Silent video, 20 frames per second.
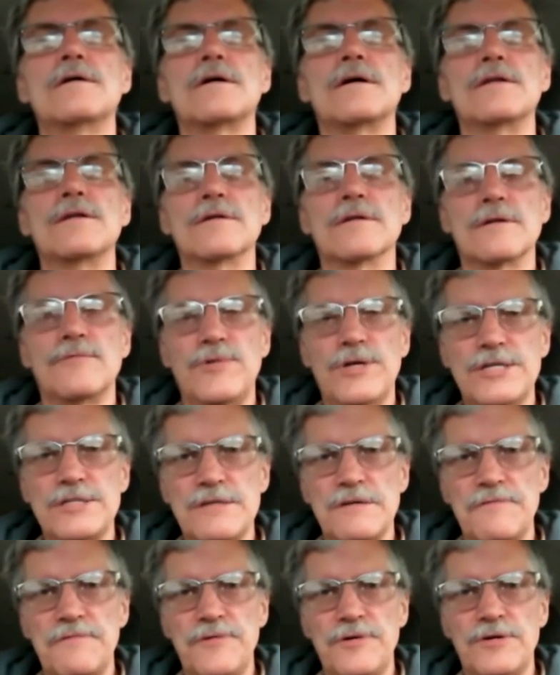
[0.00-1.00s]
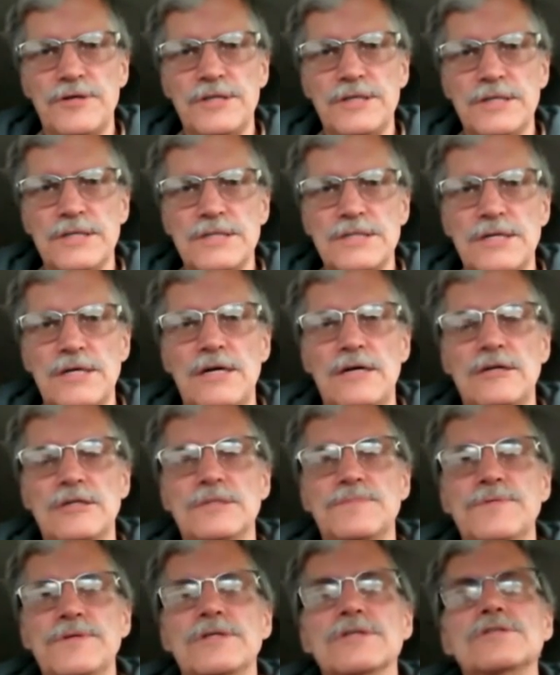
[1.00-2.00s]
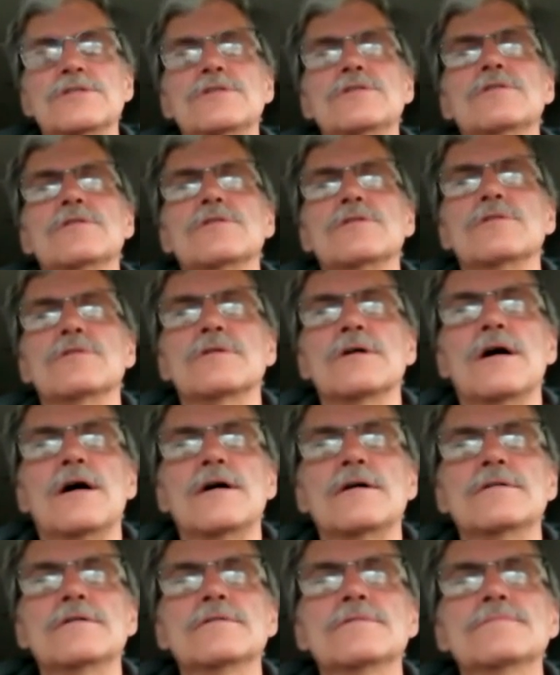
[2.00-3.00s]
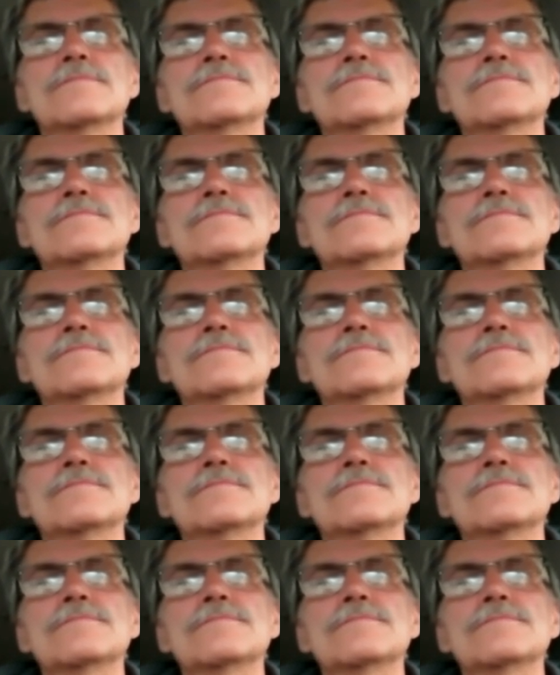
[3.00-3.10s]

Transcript: And the only reason you fear the insane is because you don't know God.